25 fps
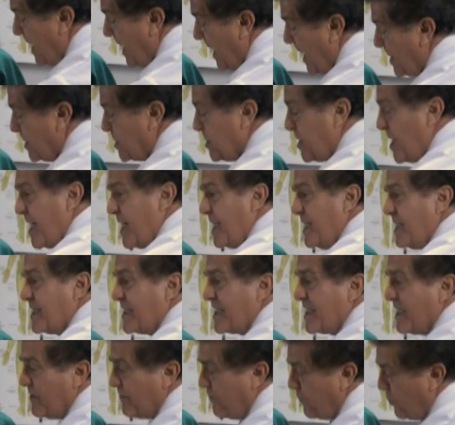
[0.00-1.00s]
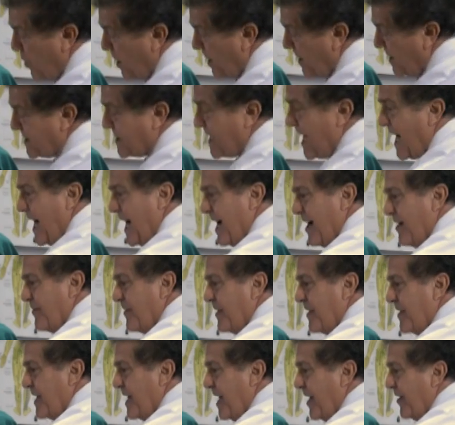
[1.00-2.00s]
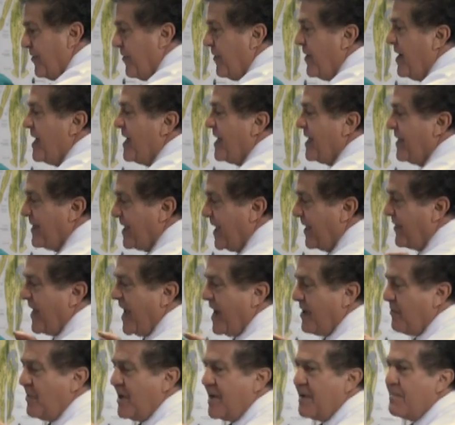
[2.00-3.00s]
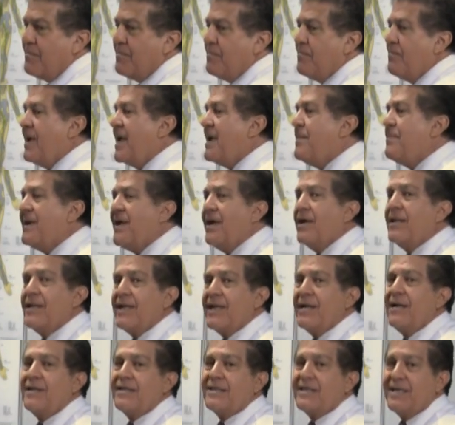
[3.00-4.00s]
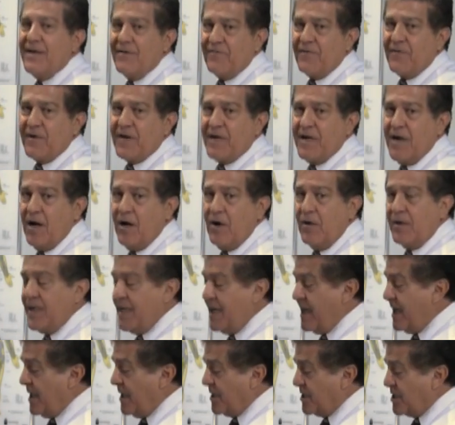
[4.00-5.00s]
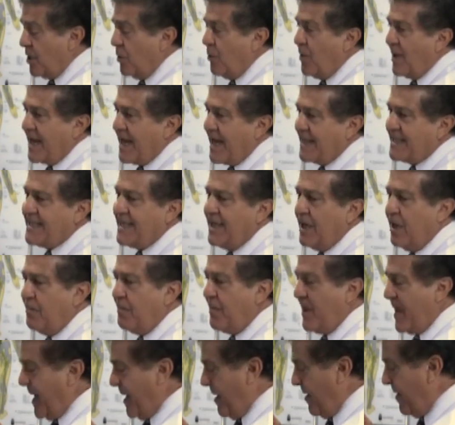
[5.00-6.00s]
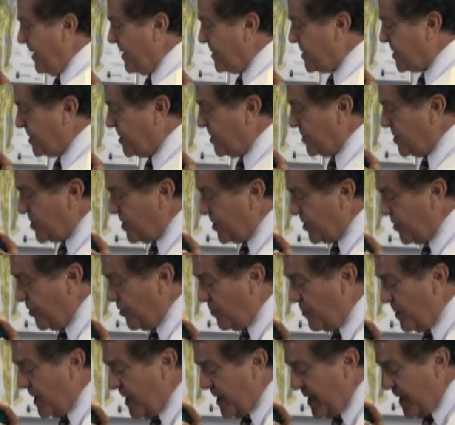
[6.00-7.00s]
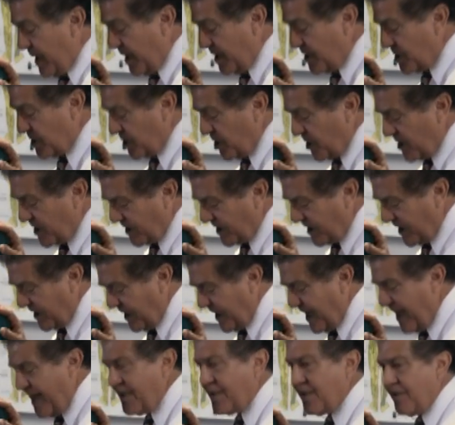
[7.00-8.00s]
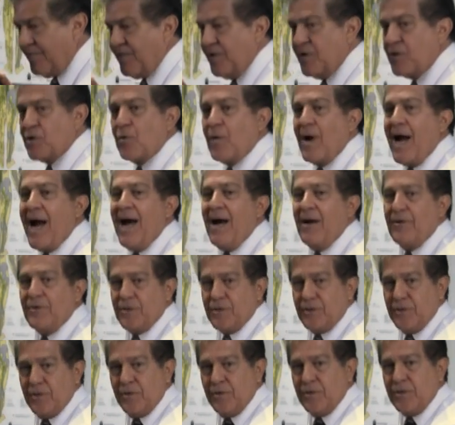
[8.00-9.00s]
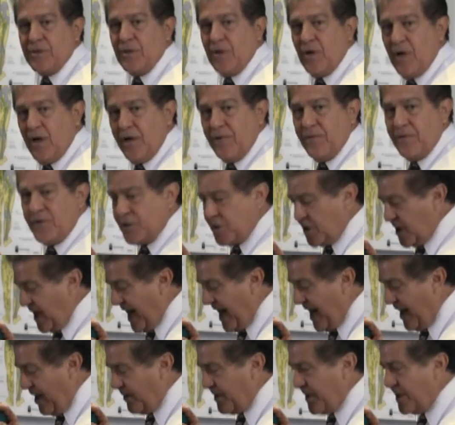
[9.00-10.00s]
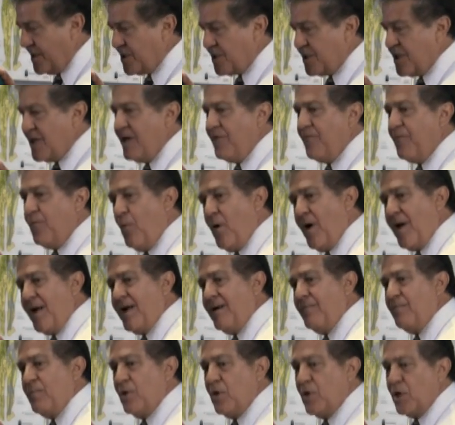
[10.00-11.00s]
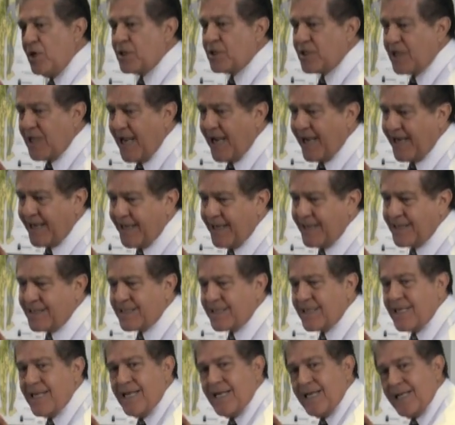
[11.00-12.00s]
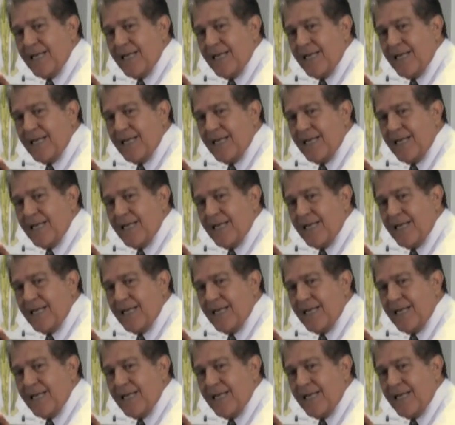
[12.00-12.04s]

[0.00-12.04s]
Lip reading: and check and see if one is higher than the other. Now, that way may be a little difficult. So what I tell parents to do is look at the length of the trousers on the child and see if one of them looks like it's